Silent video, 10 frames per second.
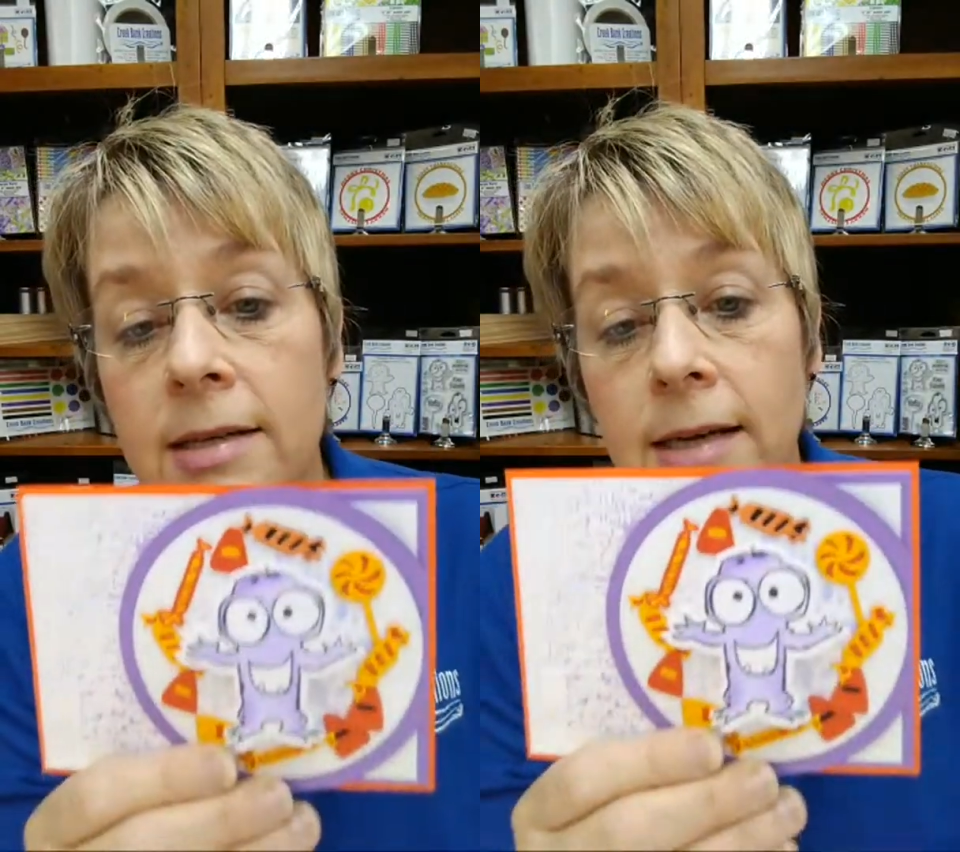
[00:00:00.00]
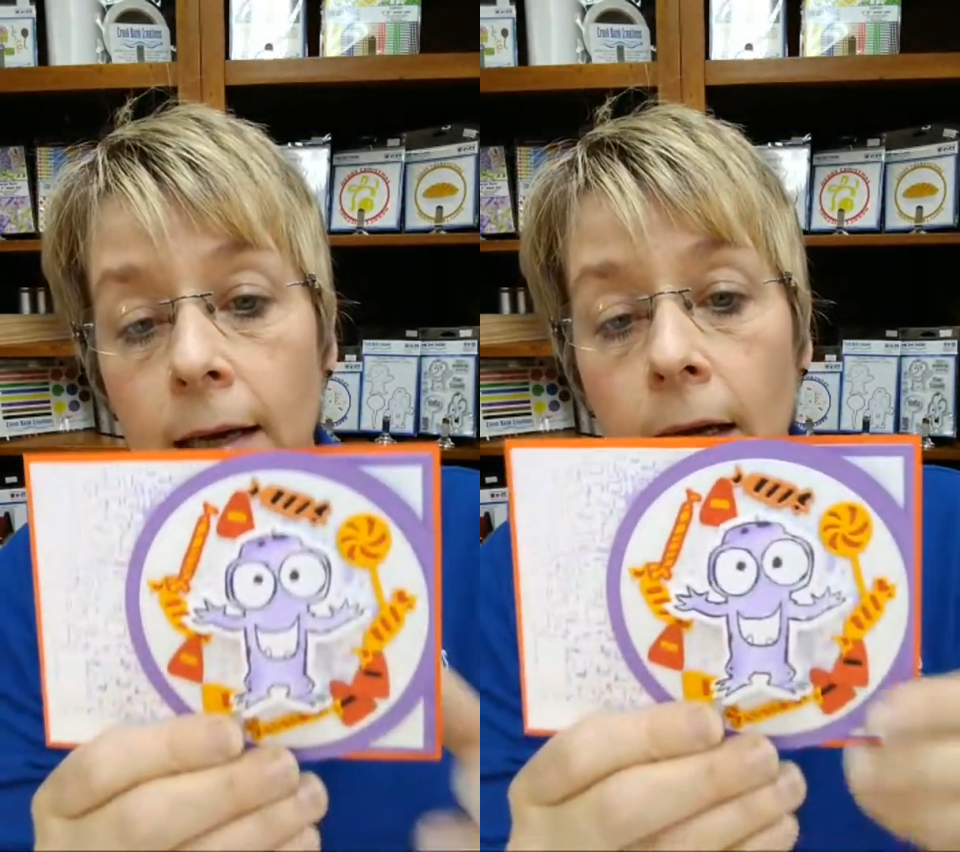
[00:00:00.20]

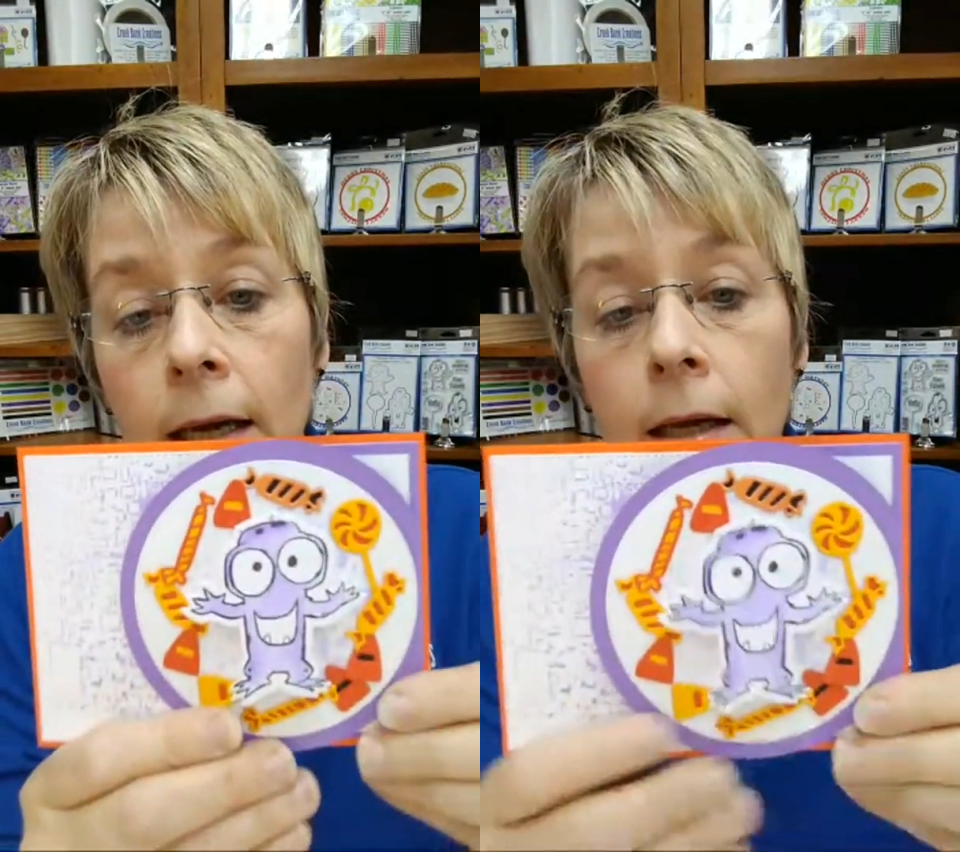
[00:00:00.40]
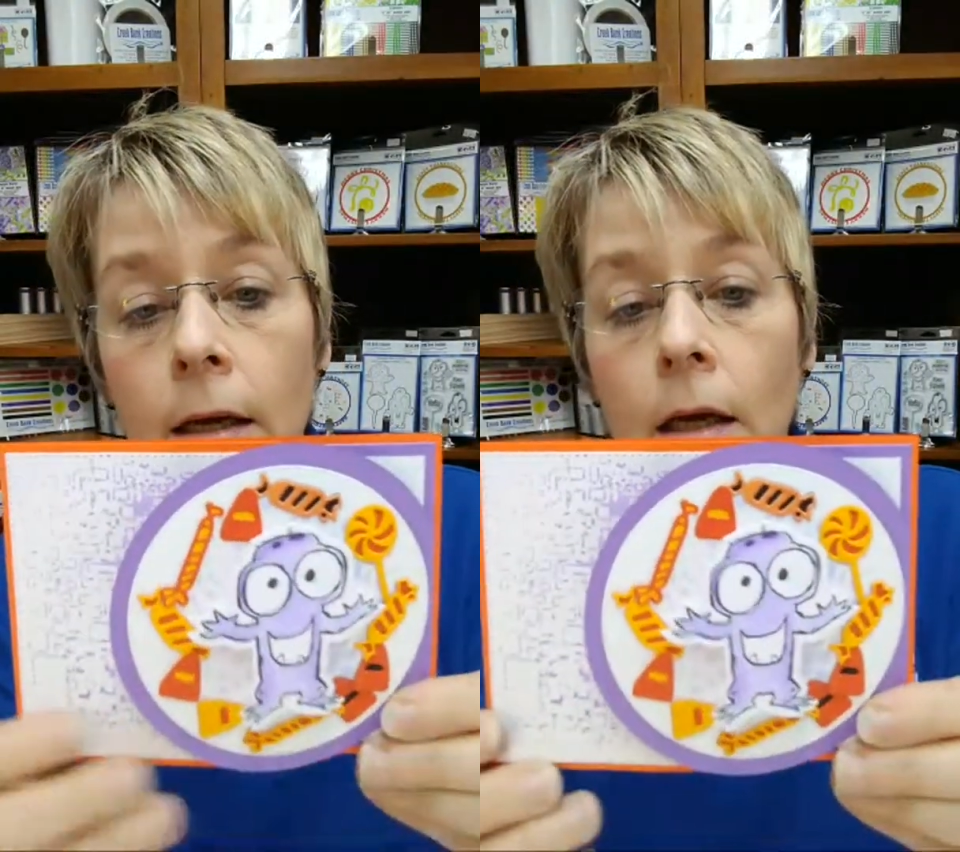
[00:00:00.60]

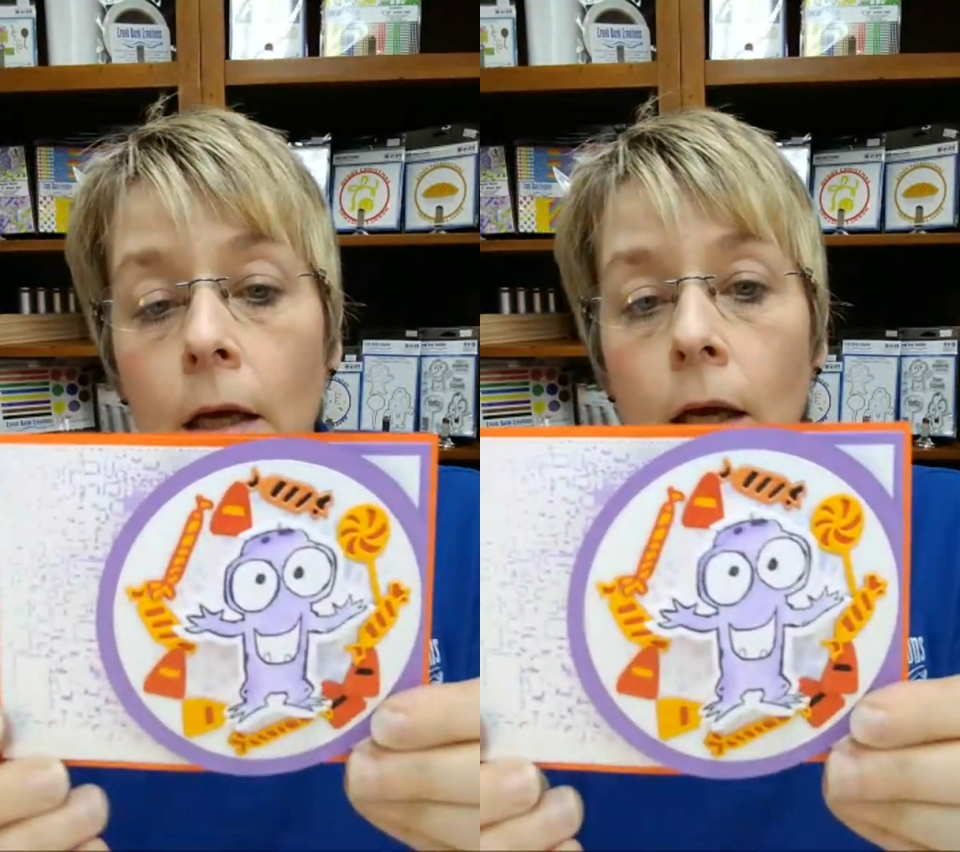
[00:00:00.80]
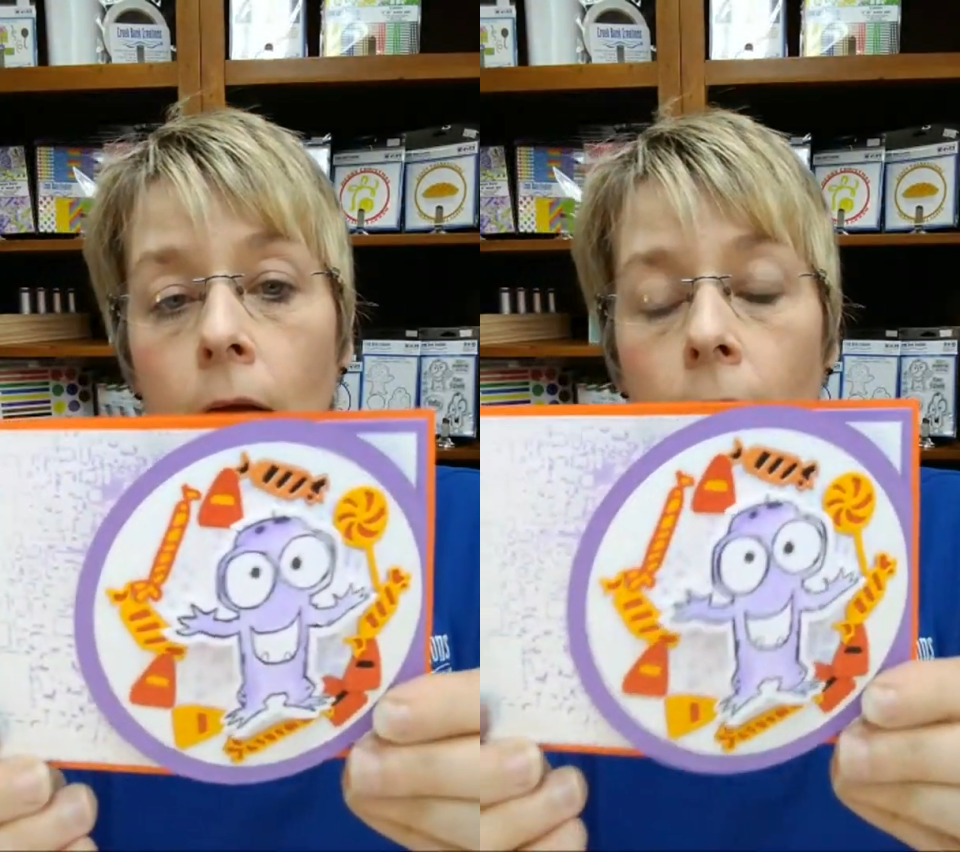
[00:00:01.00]
technique
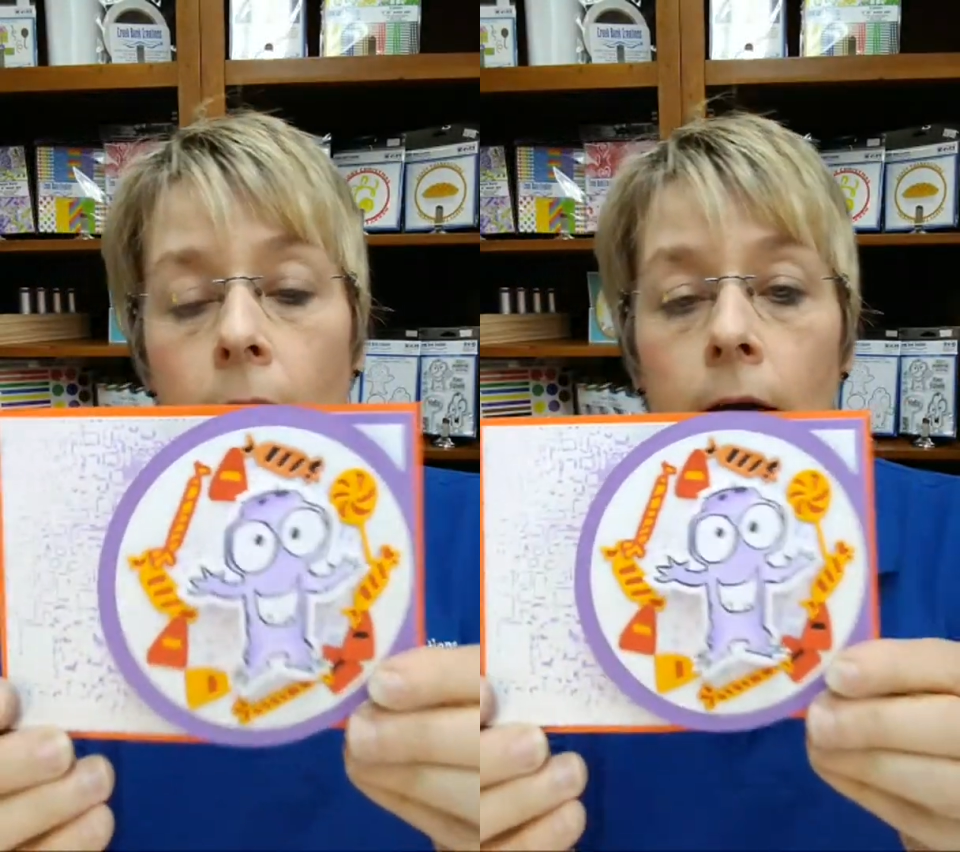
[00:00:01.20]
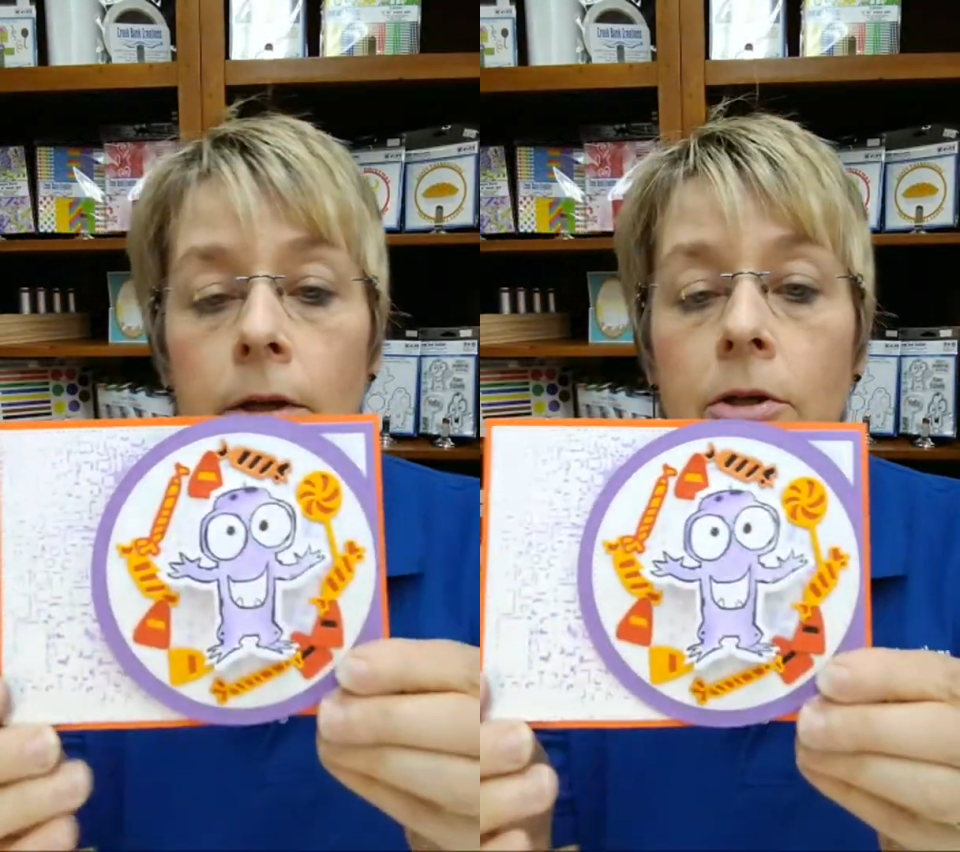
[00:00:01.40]

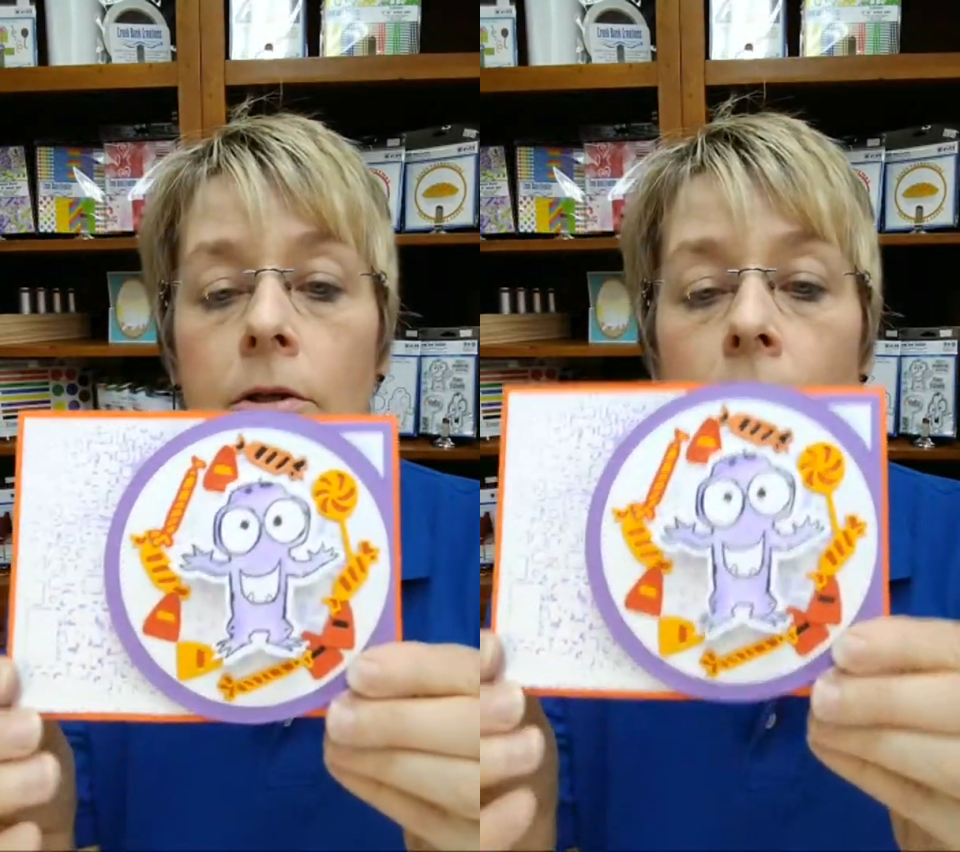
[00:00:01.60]
and